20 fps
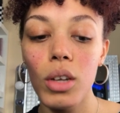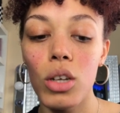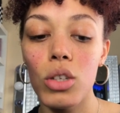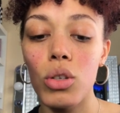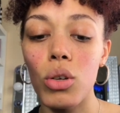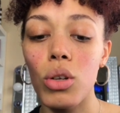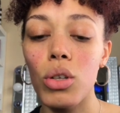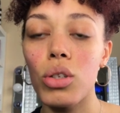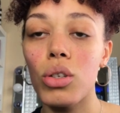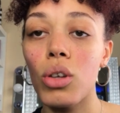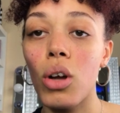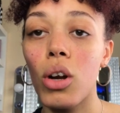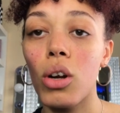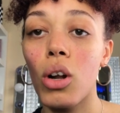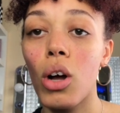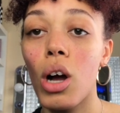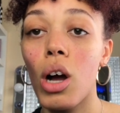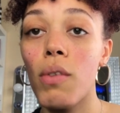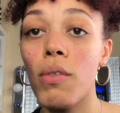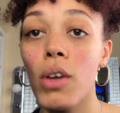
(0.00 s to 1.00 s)
So to
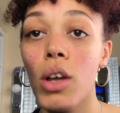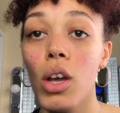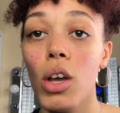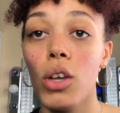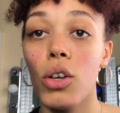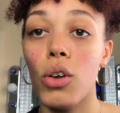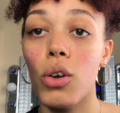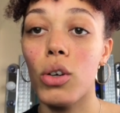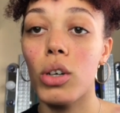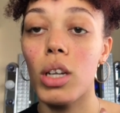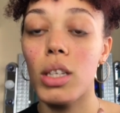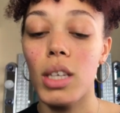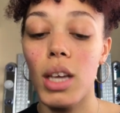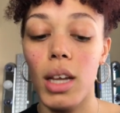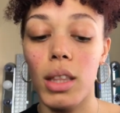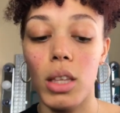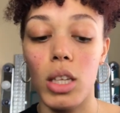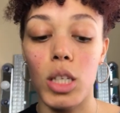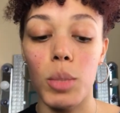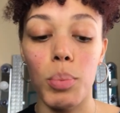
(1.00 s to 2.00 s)
start off, you're going to
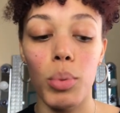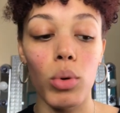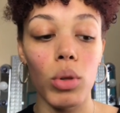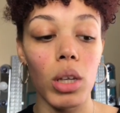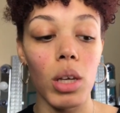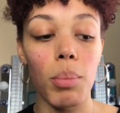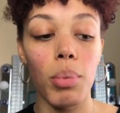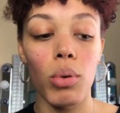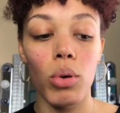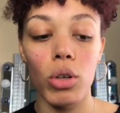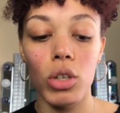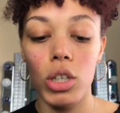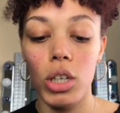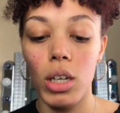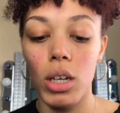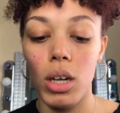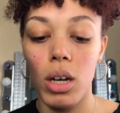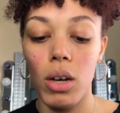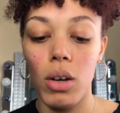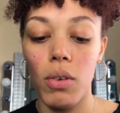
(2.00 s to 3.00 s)
take the spoolie
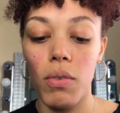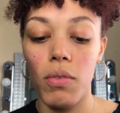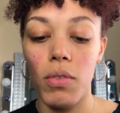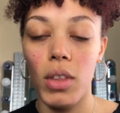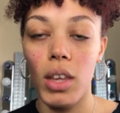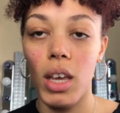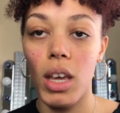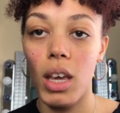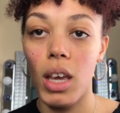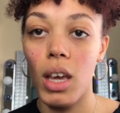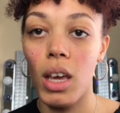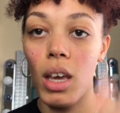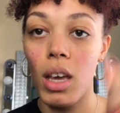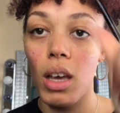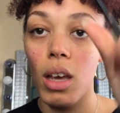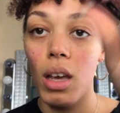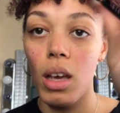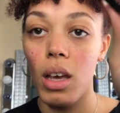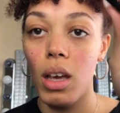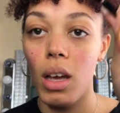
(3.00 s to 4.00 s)
portion of
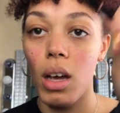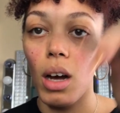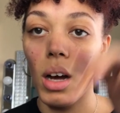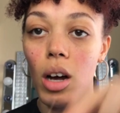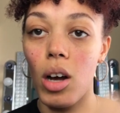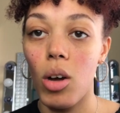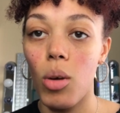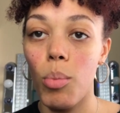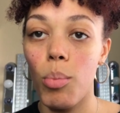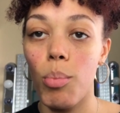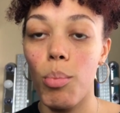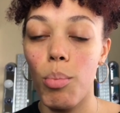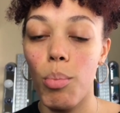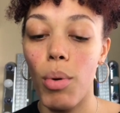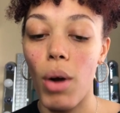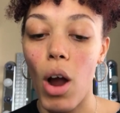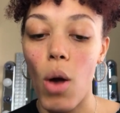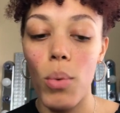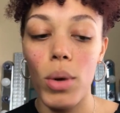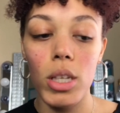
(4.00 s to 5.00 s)
the
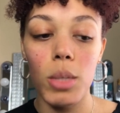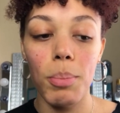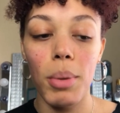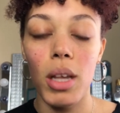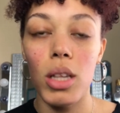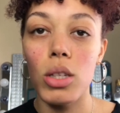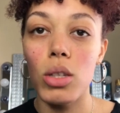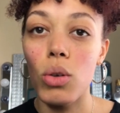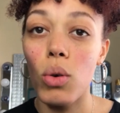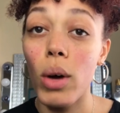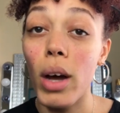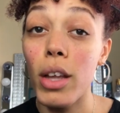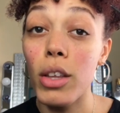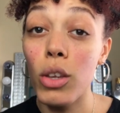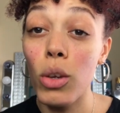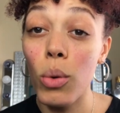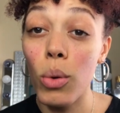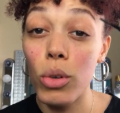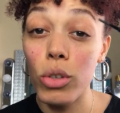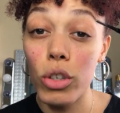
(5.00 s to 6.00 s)
Brow Wiz pencil,
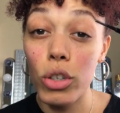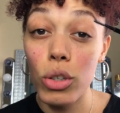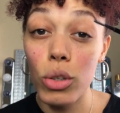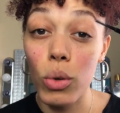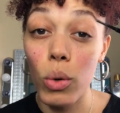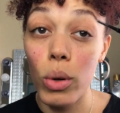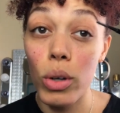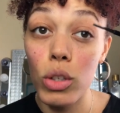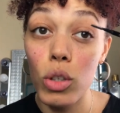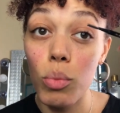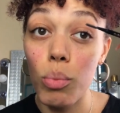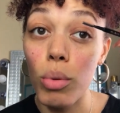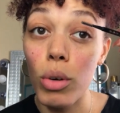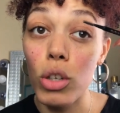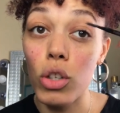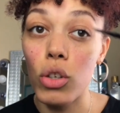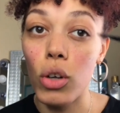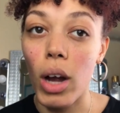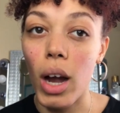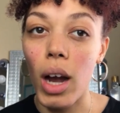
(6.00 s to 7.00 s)
and you are just going to
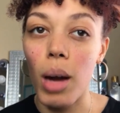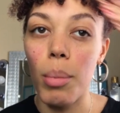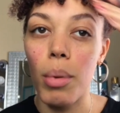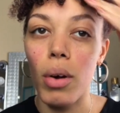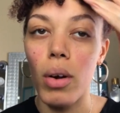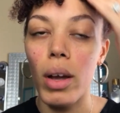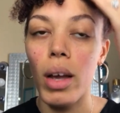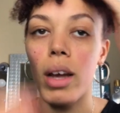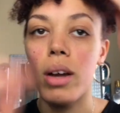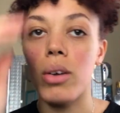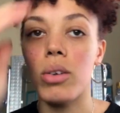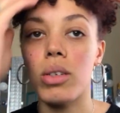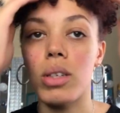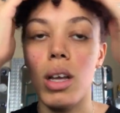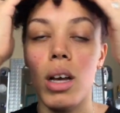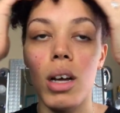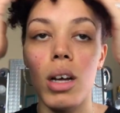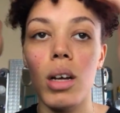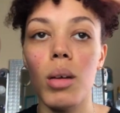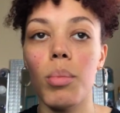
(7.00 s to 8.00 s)
brush your eyebrow hairs
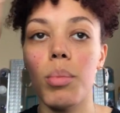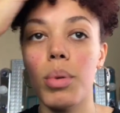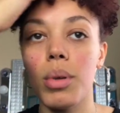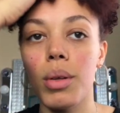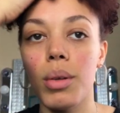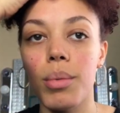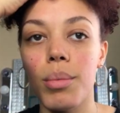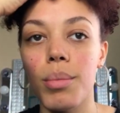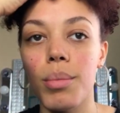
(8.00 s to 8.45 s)
up.